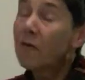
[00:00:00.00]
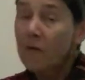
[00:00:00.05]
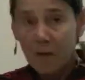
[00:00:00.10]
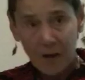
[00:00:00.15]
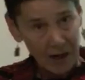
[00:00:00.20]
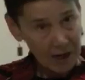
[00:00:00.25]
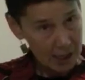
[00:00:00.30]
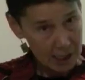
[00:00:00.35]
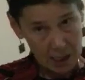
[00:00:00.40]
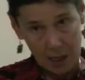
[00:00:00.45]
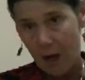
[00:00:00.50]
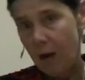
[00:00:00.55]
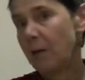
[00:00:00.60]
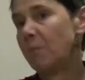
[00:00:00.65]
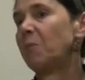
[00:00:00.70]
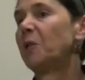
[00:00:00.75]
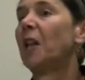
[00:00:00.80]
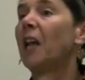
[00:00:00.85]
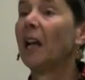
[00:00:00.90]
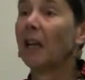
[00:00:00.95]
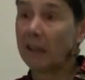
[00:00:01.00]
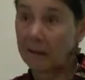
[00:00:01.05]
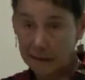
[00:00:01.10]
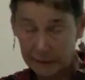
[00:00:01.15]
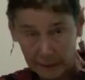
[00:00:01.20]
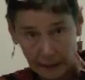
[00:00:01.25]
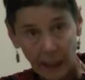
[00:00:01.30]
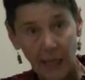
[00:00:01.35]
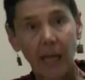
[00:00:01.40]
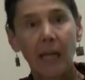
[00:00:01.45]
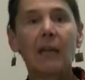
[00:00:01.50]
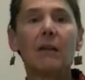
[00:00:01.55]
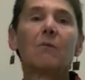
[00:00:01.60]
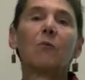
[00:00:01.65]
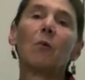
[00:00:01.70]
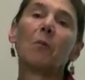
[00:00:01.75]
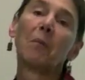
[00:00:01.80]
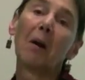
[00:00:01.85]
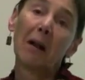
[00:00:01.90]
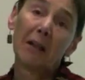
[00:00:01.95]
very complex, and
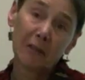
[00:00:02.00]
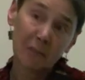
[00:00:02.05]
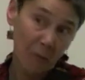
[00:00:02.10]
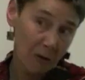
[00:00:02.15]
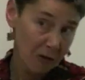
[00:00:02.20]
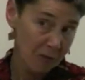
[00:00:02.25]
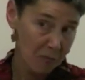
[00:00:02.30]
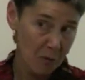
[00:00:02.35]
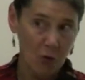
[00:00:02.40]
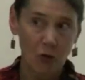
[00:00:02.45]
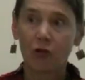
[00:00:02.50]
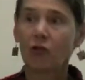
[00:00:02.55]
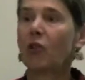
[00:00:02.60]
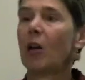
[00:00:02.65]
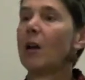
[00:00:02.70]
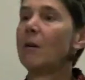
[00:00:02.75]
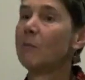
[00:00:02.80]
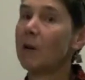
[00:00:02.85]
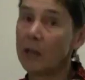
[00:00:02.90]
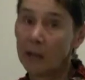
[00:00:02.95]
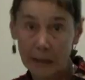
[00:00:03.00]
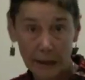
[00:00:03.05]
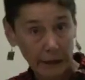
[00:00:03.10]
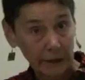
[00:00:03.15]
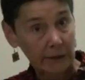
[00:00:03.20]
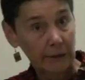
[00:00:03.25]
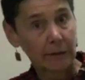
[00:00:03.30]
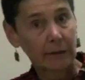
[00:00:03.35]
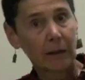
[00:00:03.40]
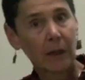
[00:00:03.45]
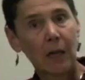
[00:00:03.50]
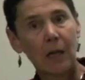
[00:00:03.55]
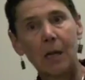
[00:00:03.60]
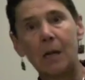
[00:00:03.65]
we'll probably spend the most time on this.